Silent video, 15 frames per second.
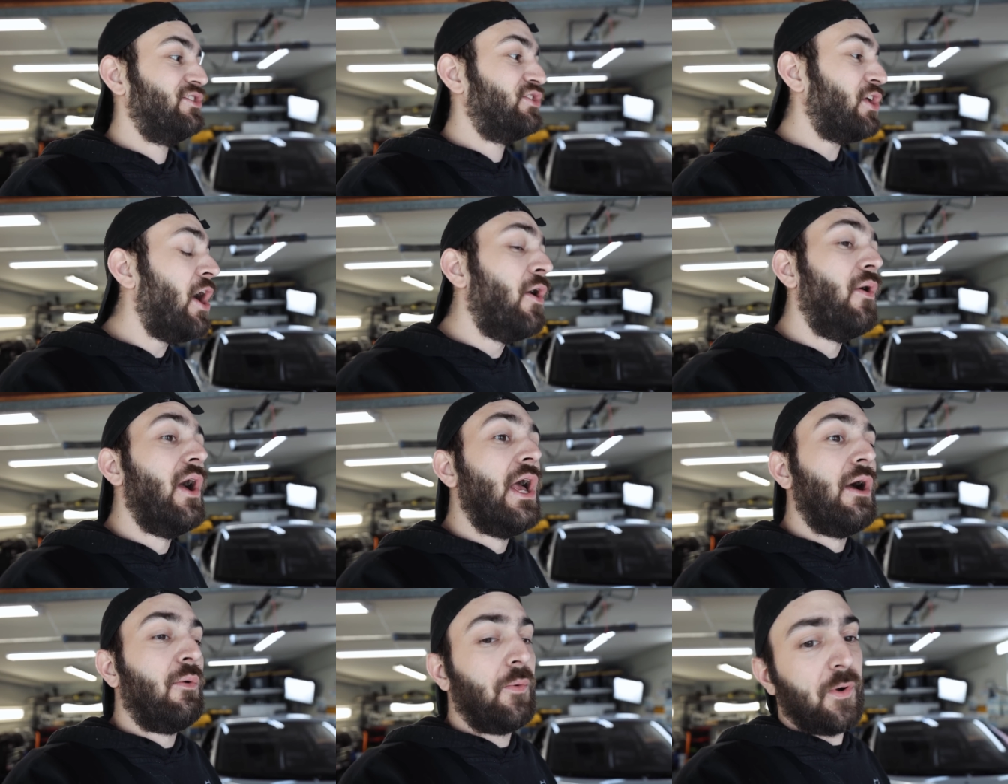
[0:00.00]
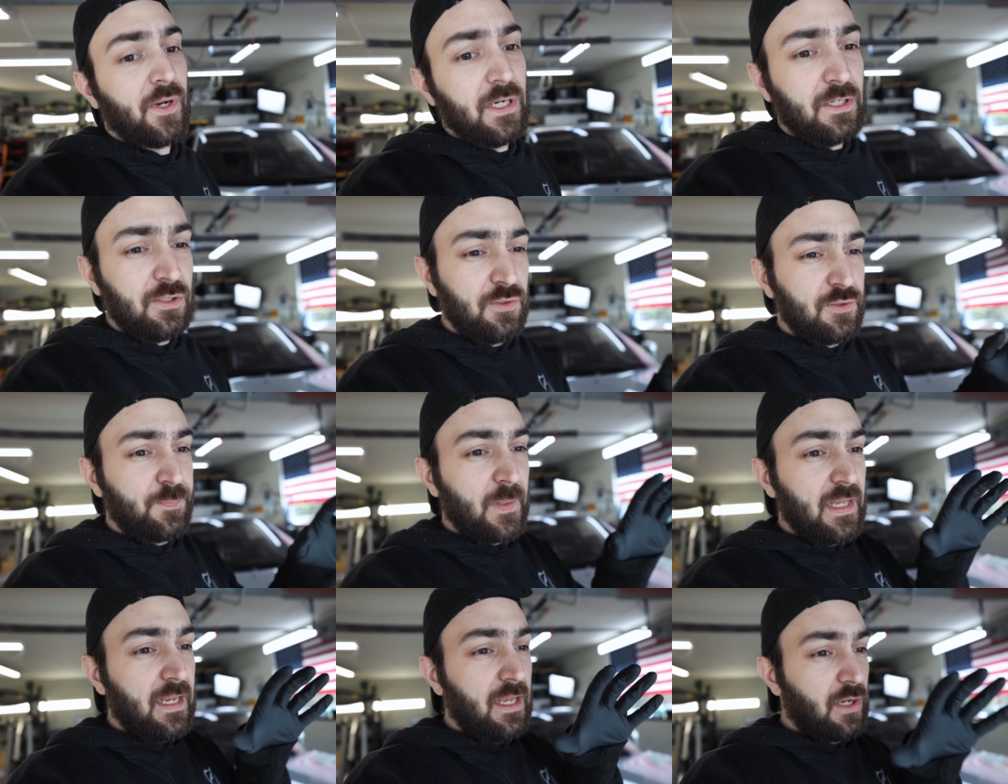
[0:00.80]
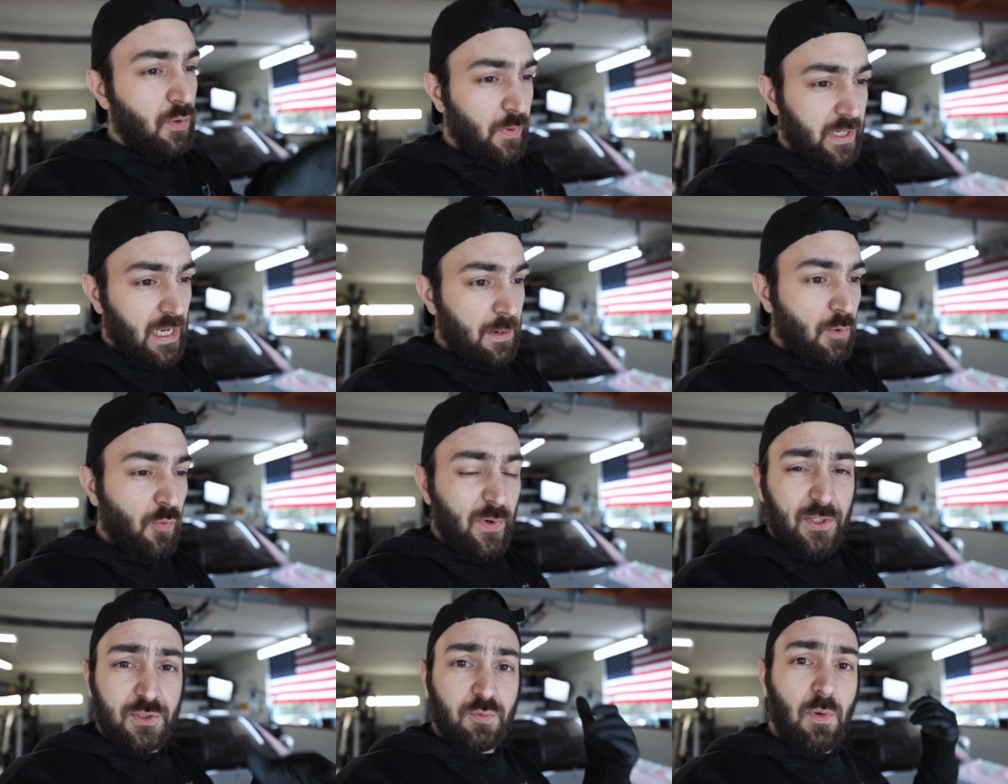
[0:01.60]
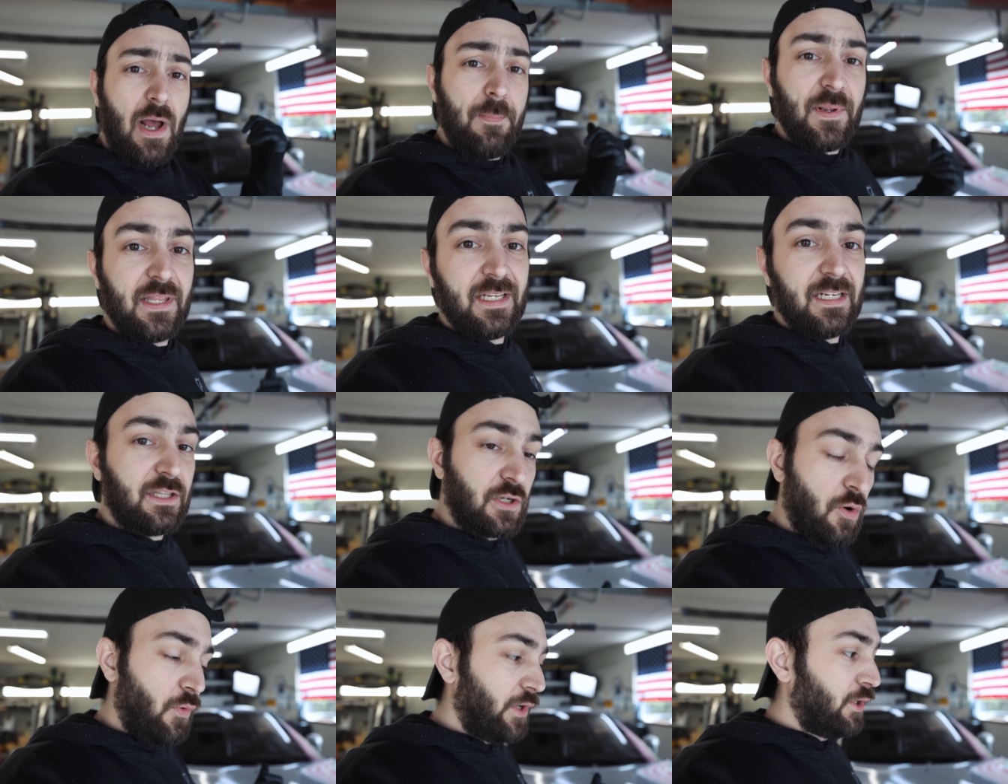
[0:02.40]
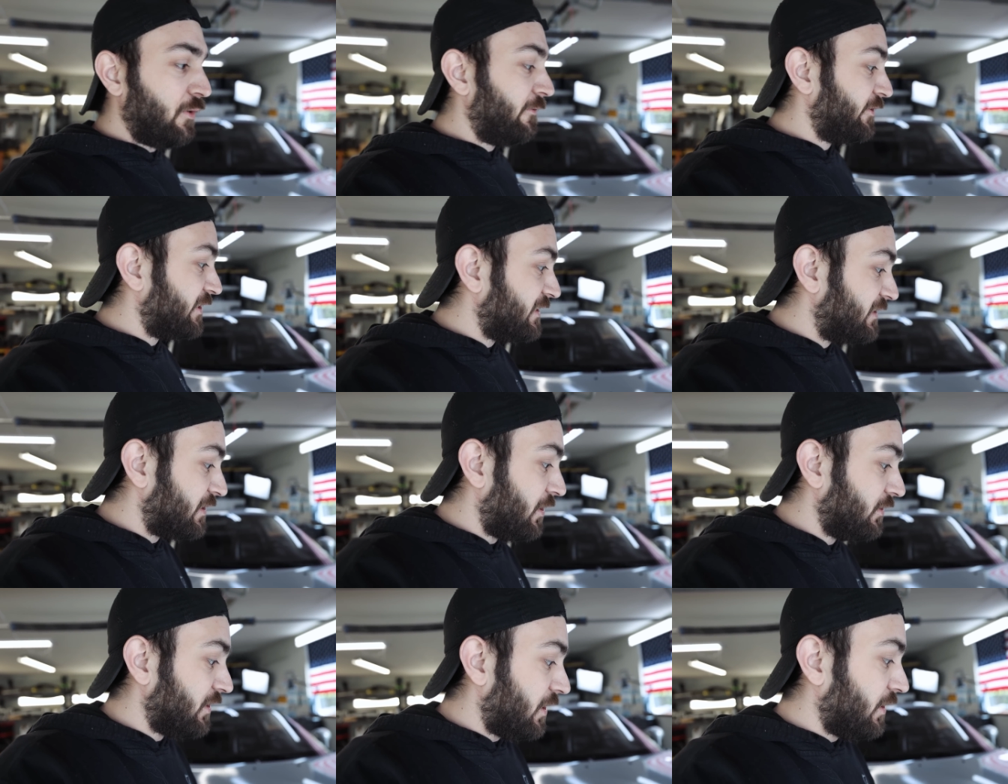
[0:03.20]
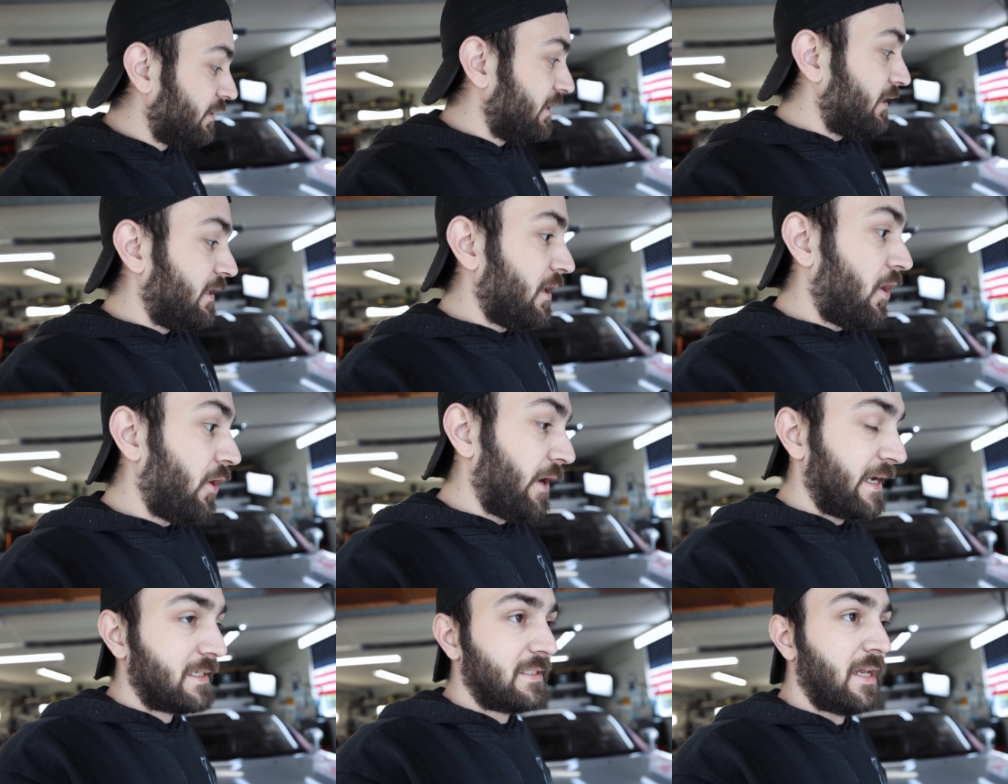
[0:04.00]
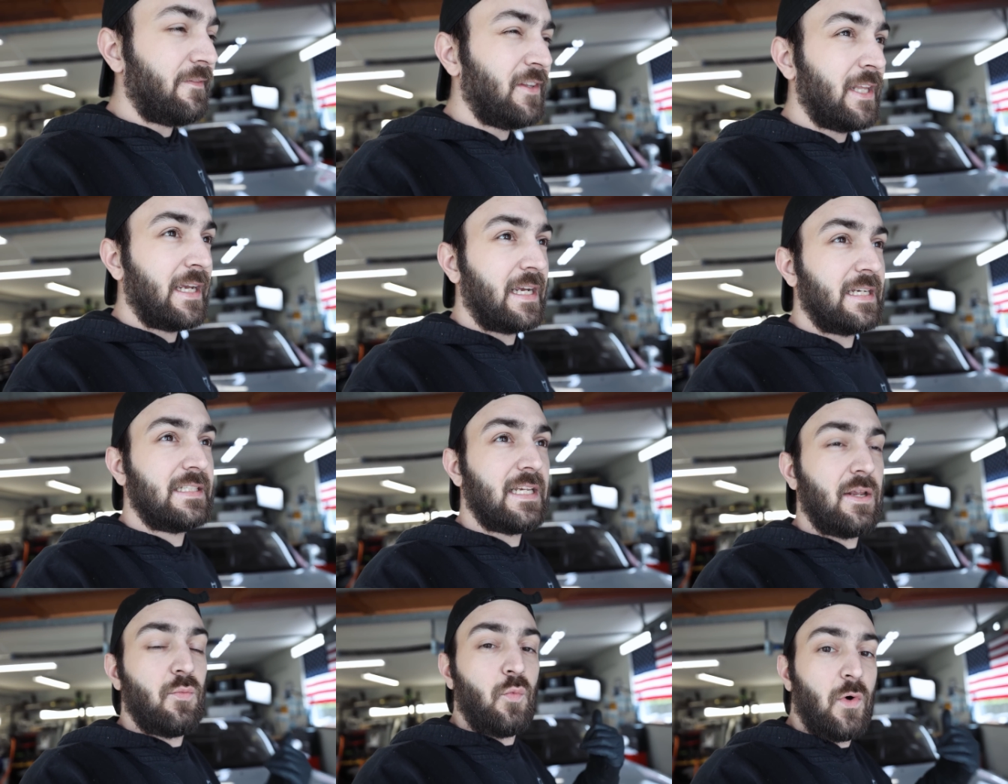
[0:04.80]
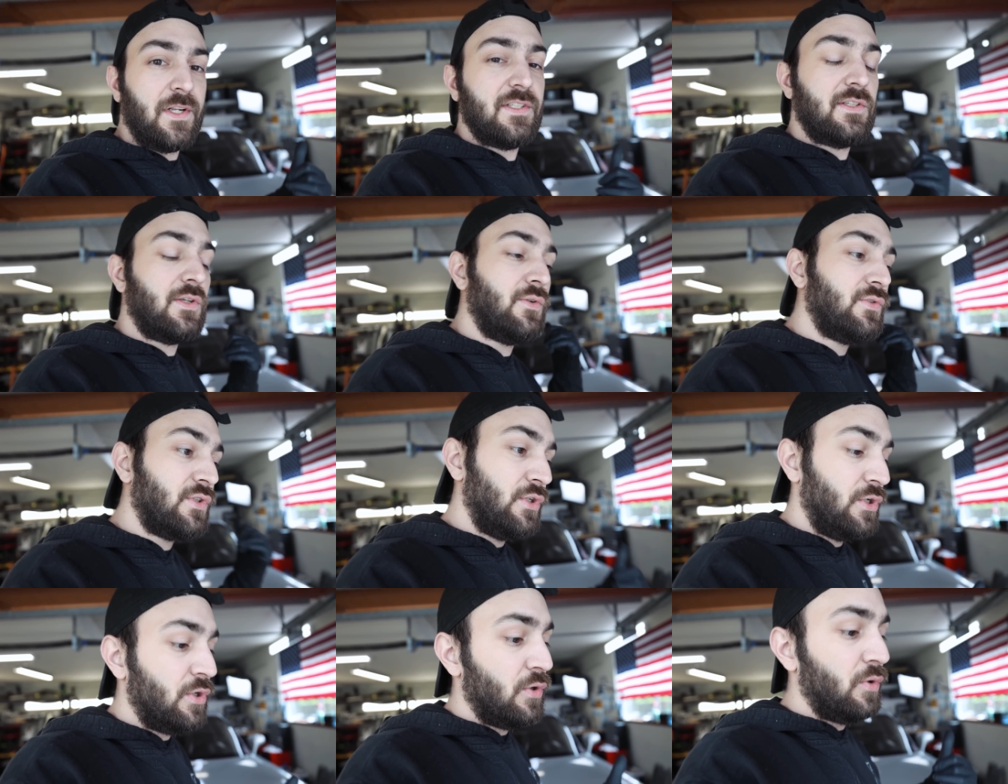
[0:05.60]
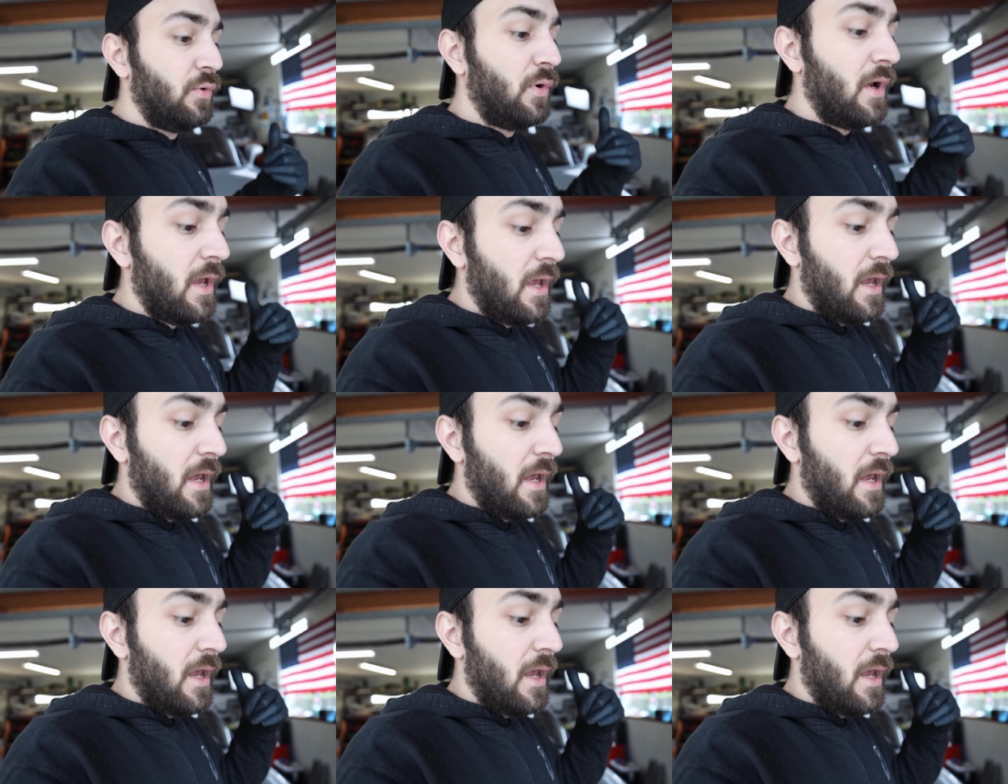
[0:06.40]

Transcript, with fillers: So what we're gonna do is play a quick game of wheel swap and then get the coilovers installed on the R X seven. Like I said, once those new